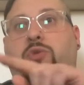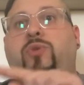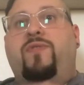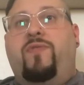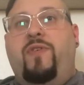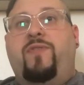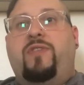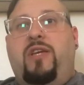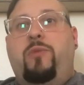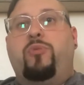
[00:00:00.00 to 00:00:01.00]
was
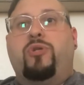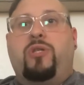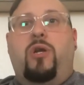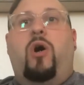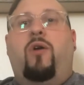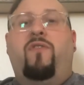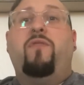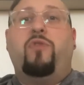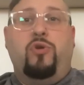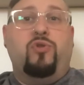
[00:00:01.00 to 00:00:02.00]
15% off
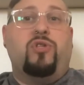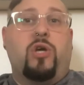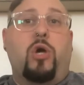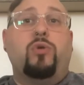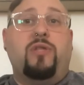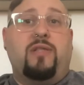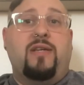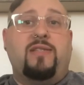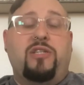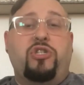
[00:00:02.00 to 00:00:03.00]
if you use the code that they
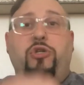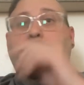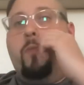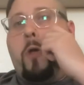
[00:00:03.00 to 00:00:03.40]
send you.